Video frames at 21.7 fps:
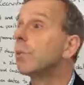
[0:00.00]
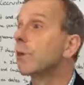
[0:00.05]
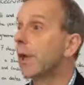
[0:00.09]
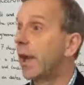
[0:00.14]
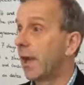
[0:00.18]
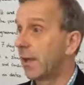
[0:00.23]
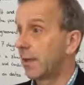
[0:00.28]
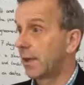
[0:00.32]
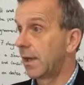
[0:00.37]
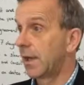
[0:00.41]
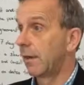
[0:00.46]

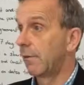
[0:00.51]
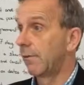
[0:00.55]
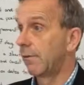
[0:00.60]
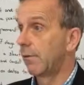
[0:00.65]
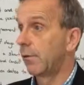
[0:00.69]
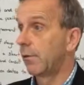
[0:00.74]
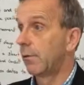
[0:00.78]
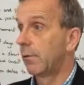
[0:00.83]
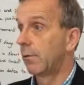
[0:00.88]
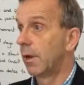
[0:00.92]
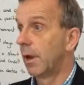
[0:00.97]
outcome
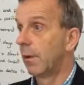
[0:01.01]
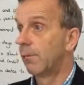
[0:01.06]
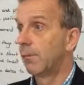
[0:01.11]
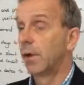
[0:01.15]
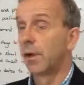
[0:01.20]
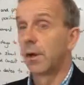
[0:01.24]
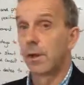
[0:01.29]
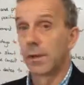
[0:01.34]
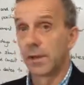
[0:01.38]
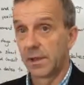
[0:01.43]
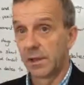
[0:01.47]
for
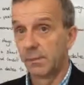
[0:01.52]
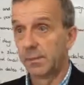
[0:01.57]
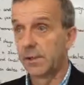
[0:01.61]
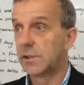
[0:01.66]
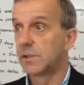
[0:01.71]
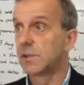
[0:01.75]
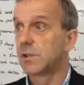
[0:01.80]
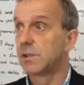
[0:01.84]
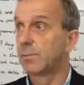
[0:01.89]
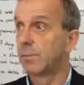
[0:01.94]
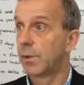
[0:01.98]
not only the
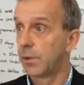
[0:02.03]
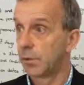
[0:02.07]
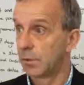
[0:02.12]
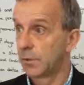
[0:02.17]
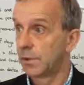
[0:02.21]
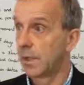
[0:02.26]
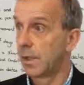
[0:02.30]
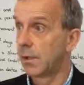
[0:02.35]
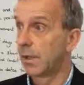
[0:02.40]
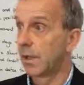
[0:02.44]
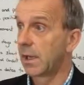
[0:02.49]
business but
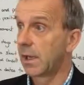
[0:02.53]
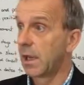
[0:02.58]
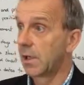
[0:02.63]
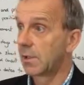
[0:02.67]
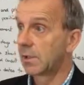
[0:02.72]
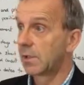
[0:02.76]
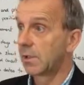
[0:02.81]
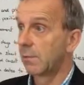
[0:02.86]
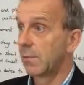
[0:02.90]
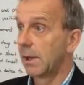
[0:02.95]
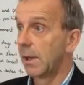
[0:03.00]
also the
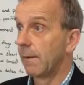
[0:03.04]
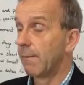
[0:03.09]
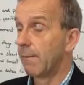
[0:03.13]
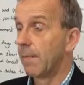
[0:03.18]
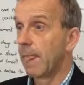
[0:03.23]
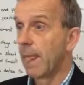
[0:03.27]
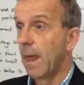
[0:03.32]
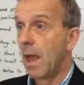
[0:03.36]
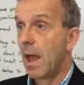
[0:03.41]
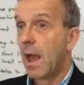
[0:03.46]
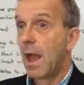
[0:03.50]
customer.
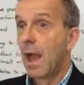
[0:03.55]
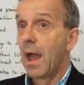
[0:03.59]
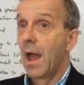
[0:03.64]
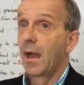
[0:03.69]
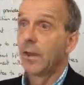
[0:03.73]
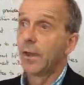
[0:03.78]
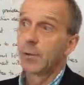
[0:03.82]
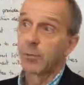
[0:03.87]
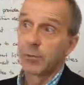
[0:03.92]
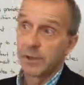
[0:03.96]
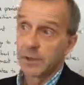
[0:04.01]

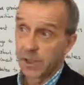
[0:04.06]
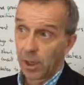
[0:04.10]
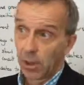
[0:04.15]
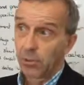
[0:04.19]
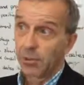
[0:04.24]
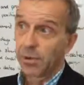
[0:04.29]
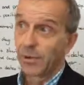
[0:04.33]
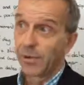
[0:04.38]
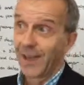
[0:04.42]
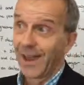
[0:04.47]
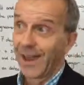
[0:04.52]
And the
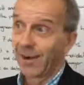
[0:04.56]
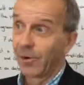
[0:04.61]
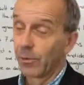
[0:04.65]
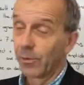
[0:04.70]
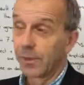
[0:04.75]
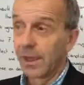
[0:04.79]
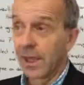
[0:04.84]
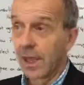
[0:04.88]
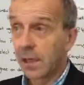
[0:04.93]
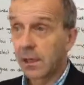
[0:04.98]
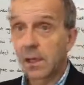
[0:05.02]
result of that, or
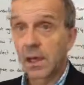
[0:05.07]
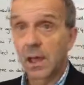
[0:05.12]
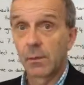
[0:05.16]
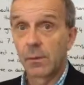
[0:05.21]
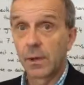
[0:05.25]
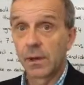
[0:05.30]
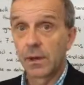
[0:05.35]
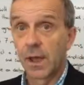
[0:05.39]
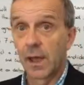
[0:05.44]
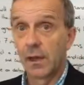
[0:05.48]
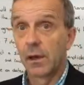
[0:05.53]
the outcome
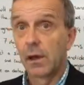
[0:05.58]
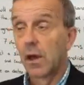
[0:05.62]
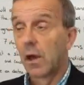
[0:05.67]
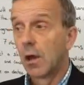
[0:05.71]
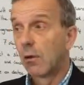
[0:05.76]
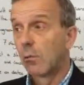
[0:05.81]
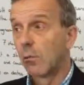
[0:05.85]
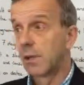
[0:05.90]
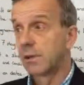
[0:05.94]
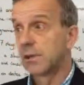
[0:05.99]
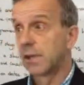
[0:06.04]
of that,
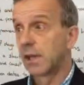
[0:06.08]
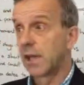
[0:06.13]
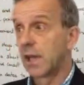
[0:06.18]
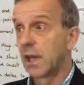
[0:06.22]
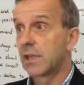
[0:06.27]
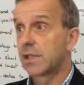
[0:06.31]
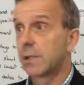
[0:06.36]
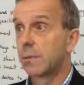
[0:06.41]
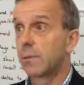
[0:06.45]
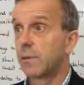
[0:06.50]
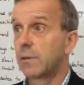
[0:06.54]
was the
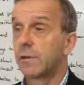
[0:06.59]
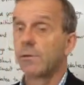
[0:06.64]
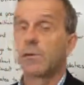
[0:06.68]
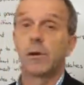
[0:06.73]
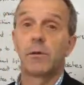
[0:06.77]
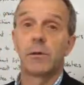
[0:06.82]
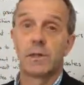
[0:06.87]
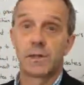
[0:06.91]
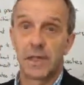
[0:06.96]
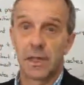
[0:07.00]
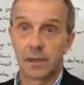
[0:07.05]
customer was
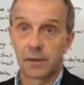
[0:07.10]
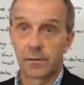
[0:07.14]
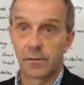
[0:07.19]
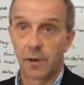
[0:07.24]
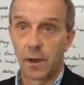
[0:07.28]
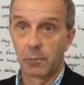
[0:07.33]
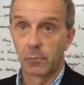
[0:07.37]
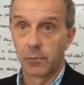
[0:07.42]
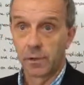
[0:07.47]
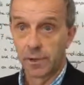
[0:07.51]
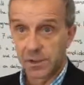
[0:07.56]
very
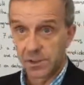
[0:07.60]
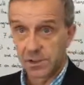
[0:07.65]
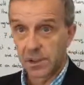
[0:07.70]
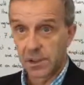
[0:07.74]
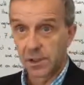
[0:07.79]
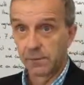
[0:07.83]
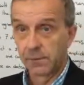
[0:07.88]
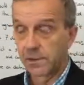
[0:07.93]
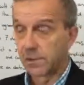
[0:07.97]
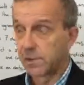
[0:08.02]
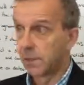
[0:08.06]
satisfied with the
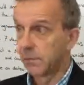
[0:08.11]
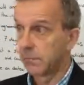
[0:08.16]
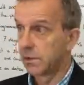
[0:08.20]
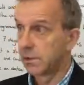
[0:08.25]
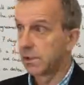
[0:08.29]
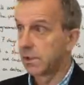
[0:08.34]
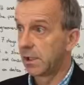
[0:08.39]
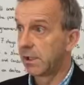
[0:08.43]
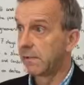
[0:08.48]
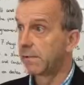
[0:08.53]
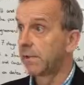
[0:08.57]
service they
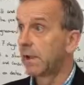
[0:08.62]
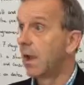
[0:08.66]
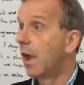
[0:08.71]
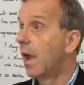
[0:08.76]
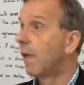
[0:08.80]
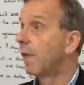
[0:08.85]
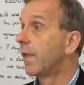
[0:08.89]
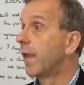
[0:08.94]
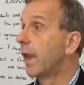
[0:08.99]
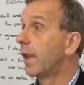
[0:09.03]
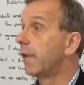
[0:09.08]
received.
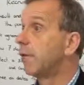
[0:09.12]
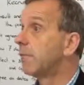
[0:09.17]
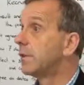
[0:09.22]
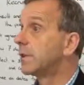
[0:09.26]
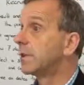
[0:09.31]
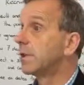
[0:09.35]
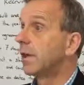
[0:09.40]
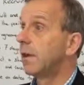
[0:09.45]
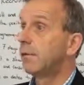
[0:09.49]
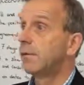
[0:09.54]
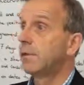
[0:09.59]
They
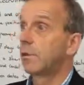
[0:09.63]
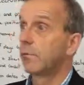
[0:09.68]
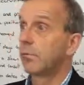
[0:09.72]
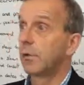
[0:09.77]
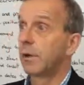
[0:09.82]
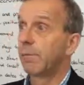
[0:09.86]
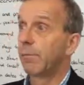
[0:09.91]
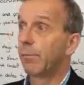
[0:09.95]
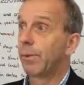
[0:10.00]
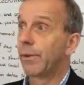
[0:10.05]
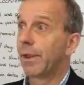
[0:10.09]
received a
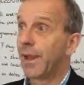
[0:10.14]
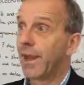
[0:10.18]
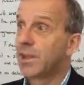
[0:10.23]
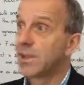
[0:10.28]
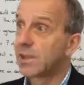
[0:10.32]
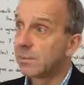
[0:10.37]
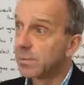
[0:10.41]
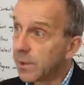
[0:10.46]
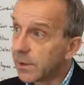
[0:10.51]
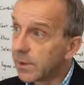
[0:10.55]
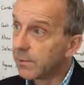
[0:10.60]

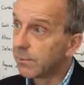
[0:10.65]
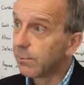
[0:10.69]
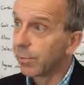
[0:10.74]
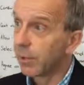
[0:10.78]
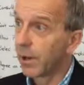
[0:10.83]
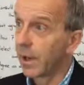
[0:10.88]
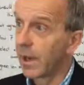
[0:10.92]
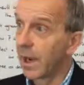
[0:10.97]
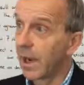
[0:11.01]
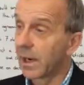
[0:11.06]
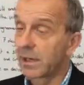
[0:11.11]
replacement
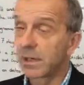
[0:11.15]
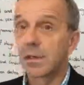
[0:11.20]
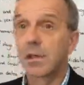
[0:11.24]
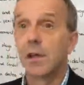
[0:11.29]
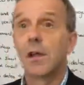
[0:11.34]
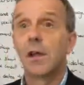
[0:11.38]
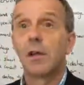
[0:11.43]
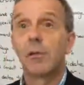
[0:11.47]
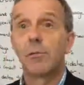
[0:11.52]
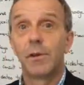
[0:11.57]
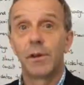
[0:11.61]
product
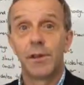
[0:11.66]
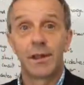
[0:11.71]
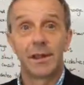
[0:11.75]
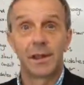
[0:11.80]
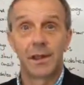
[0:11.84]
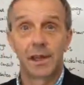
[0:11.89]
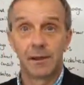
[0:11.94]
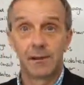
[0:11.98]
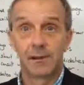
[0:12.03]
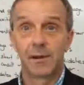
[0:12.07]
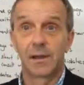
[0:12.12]
within
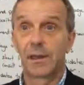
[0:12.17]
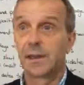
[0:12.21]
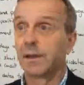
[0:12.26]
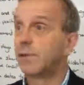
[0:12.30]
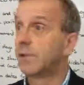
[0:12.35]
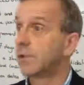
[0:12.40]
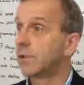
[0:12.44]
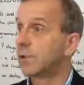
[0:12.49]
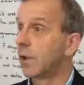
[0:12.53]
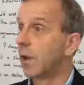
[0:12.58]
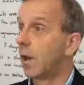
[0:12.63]
a
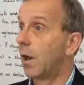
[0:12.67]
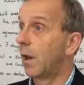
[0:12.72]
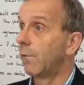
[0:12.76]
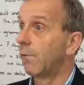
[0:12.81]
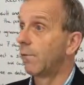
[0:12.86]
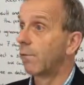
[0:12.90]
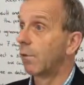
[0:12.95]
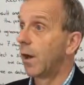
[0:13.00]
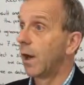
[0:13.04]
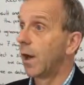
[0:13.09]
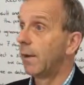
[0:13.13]
given
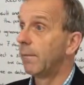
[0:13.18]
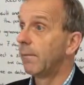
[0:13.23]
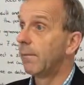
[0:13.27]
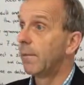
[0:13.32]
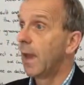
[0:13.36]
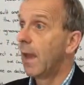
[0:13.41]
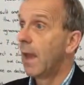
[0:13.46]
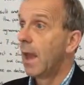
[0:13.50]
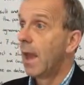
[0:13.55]
time frame,